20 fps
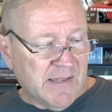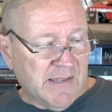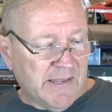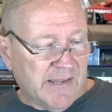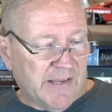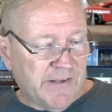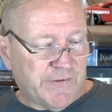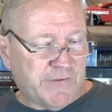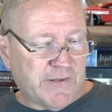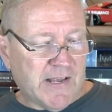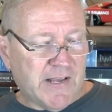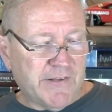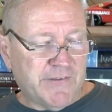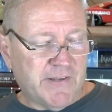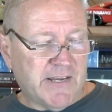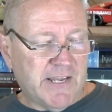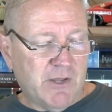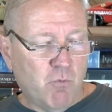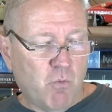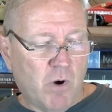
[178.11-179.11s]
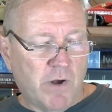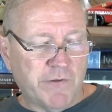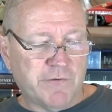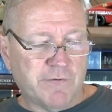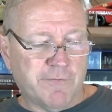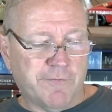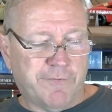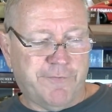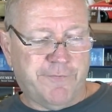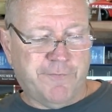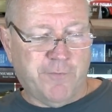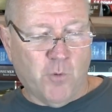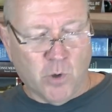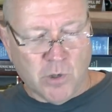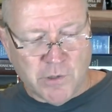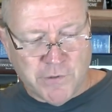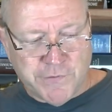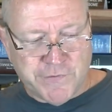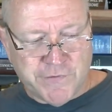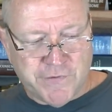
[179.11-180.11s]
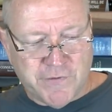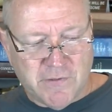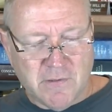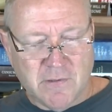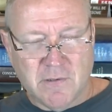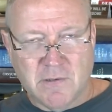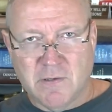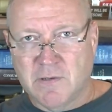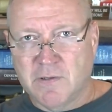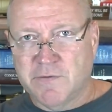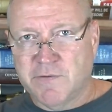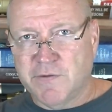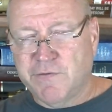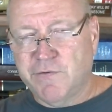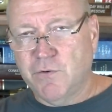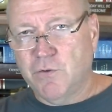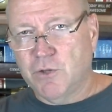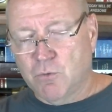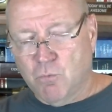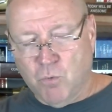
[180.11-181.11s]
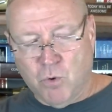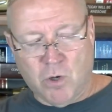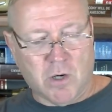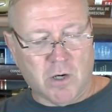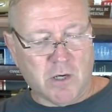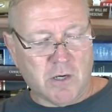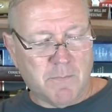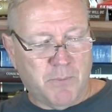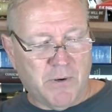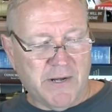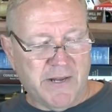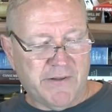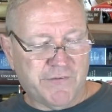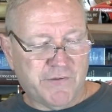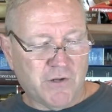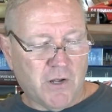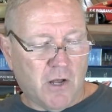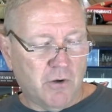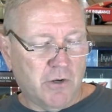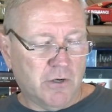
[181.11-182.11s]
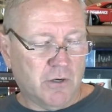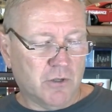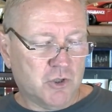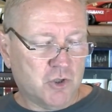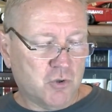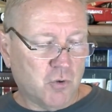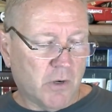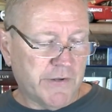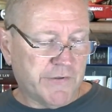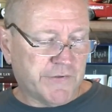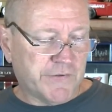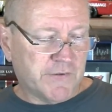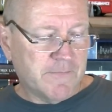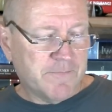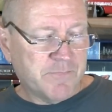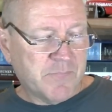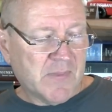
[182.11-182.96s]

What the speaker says: He says that he wasn't forced to do the work, but he saw little choice.